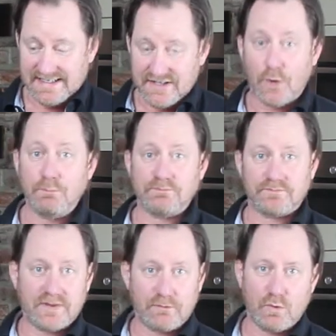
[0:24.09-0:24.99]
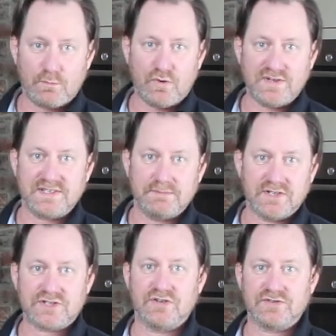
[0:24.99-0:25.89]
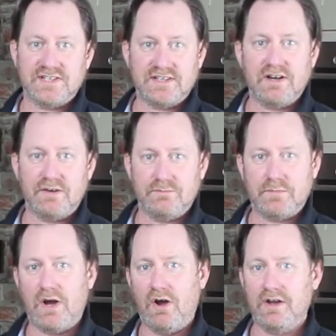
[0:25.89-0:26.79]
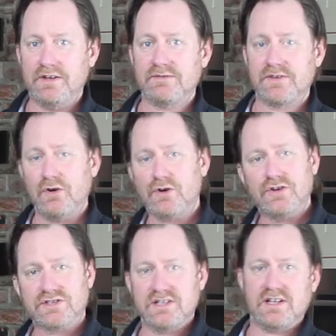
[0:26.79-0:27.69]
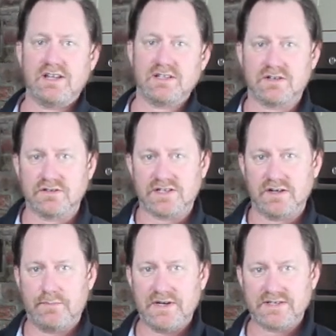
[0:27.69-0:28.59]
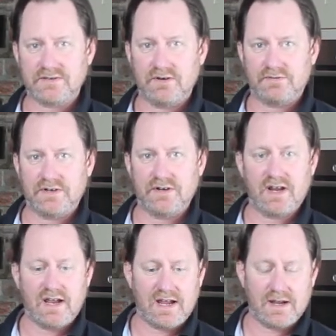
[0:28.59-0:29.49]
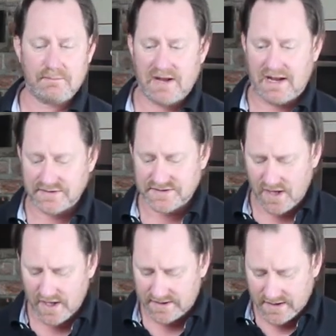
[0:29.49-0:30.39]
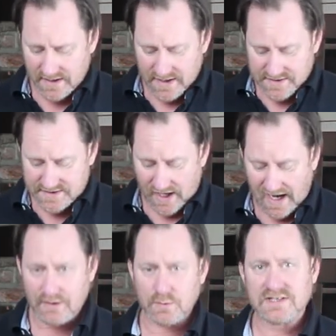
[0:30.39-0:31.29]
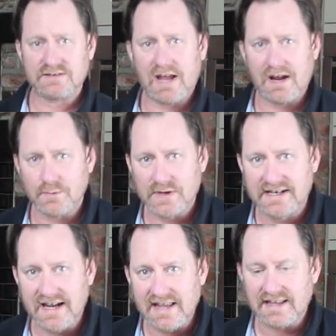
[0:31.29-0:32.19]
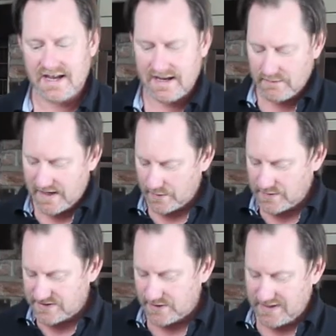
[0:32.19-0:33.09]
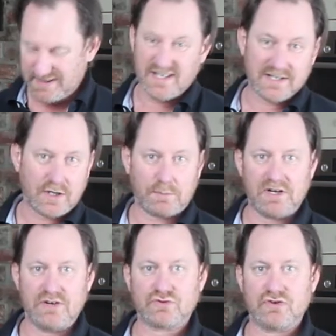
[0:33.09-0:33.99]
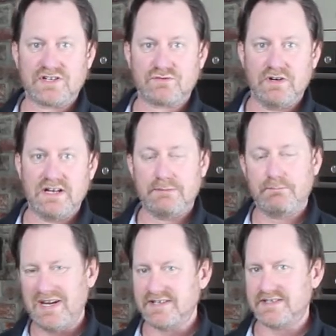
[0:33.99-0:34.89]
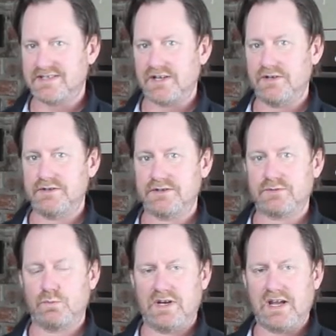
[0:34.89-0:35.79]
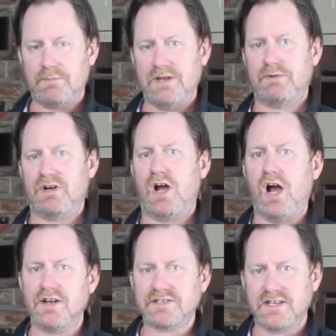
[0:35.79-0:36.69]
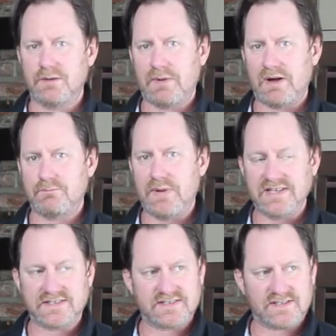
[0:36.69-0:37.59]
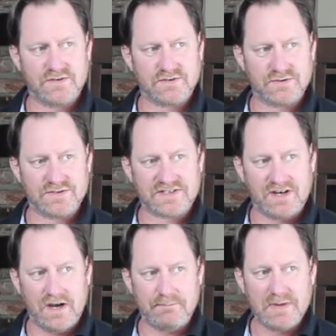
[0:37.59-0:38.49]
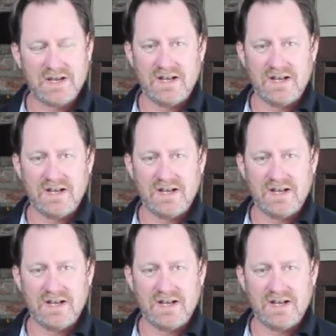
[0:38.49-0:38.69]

Nope, they're all pretty much cooked in that oven behind. If they're not cooked in that, they're cooked in our pizza oven outside. So how do we get that? How do we do it? A couple of little tricks really. Pizza stones. We get people asking about pizza stones all the time.